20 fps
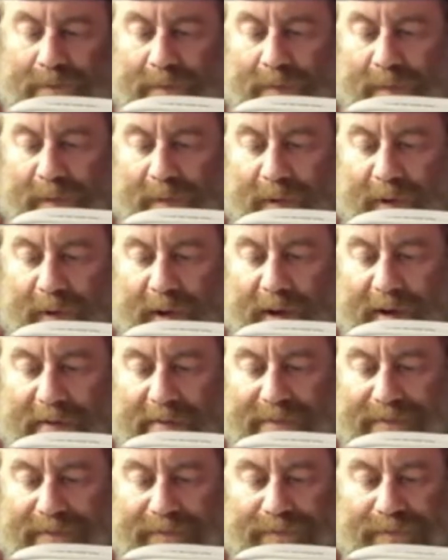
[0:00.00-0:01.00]
Okay,
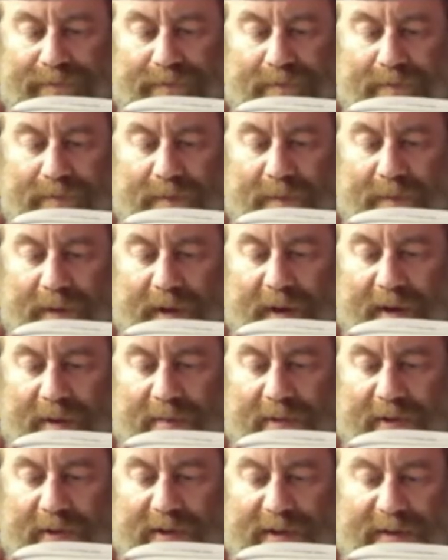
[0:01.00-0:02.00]

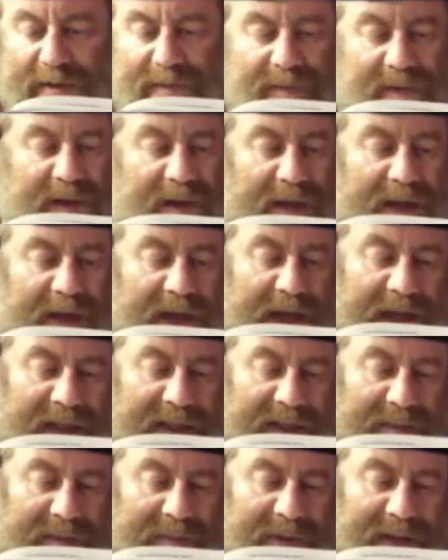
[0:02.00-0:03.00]
hamotze,
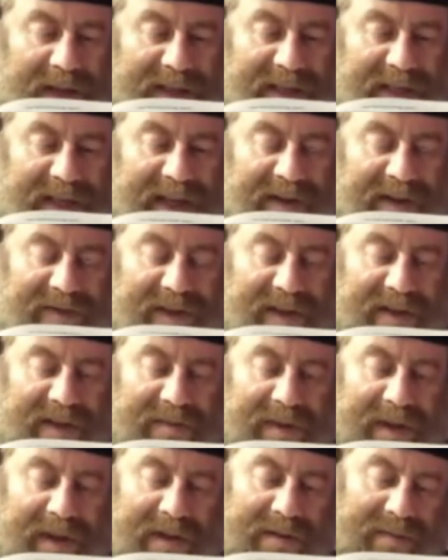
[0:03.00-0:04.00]
and the blessing after the
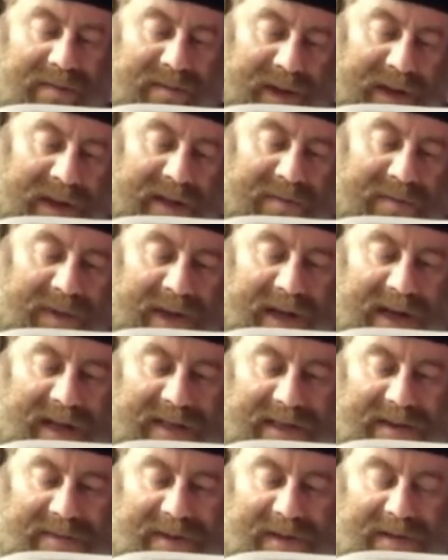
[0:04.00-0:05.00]
meal, meaning
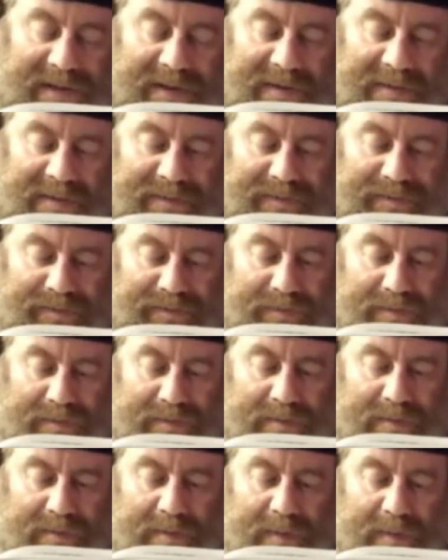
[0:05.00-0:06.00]
birchas hamazon.
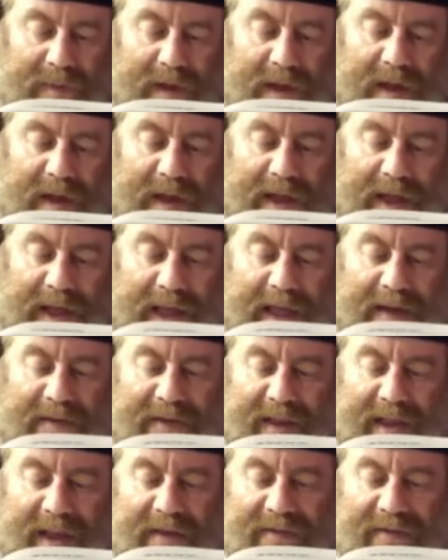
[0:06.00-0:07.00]

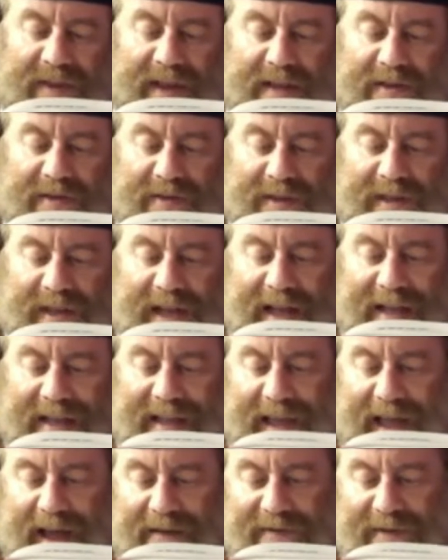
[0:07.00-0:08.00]
Even if they do not
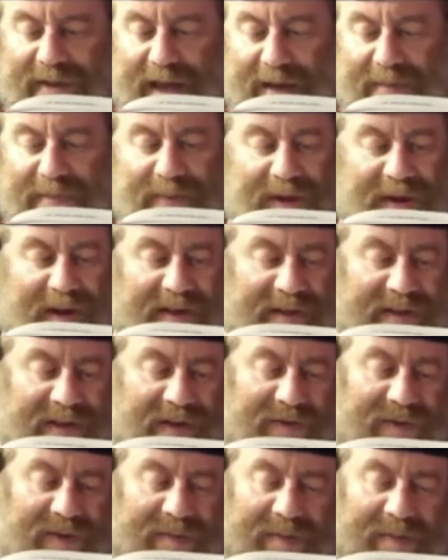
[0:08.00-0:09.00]
have the appearance
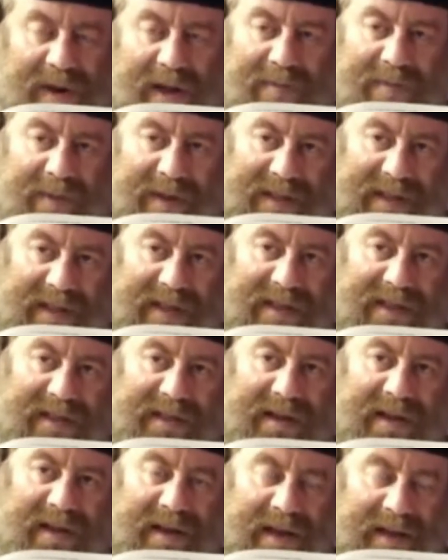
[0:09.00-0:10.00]
of the bread, but since,
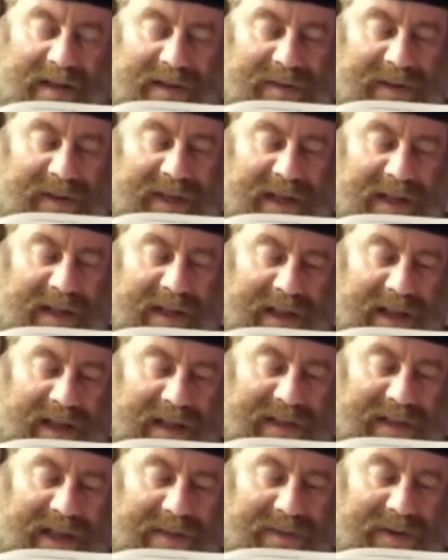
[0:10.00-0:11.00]
as we said
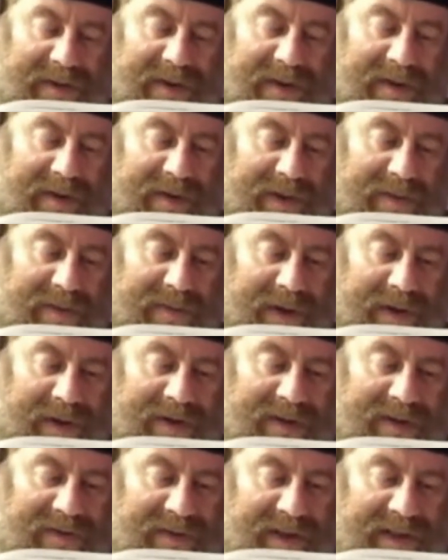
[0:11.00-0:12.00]
last time, so
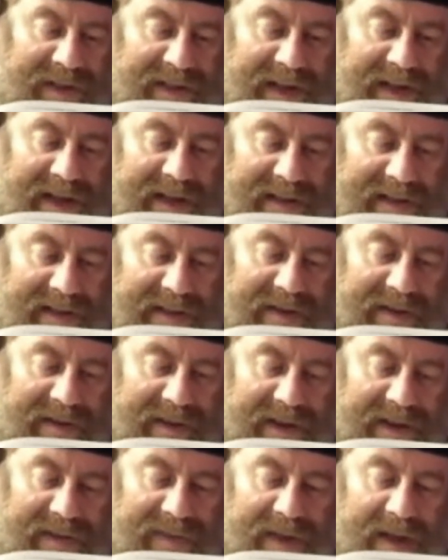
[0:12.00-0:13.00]
because of the size.
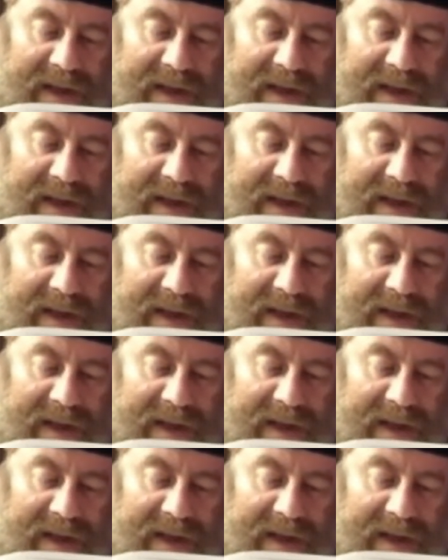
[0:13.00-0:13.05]
Okay.